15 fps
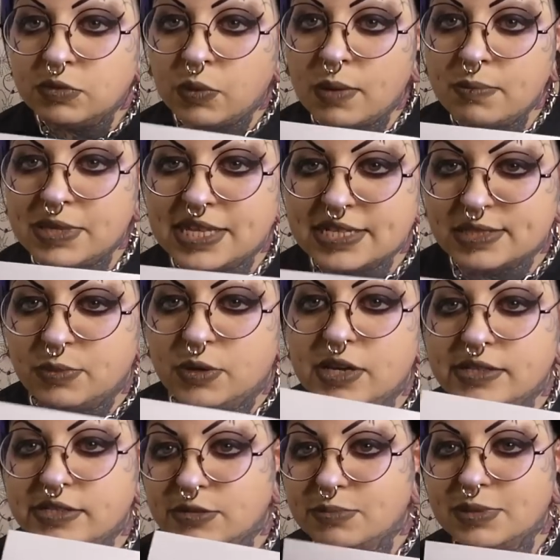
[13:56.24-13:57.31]
won't be this word,
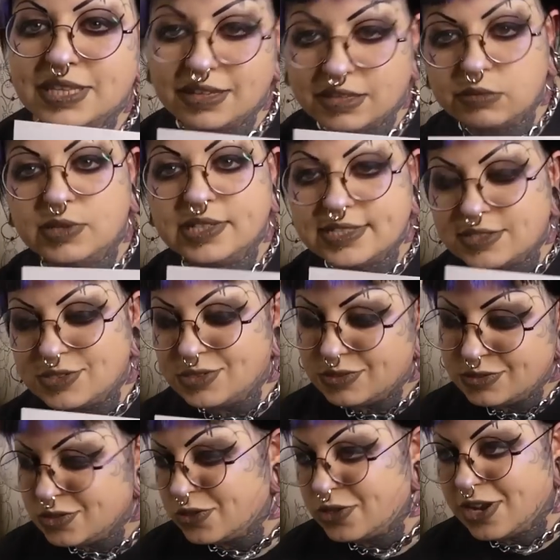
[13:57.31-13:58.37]
it'll be the other ones.
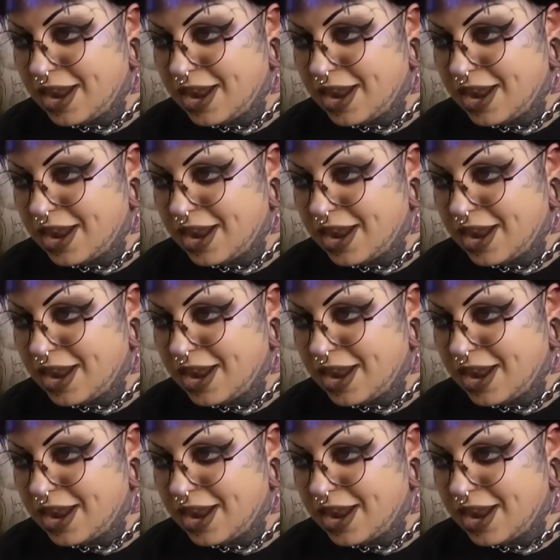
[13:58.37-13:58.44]
Do you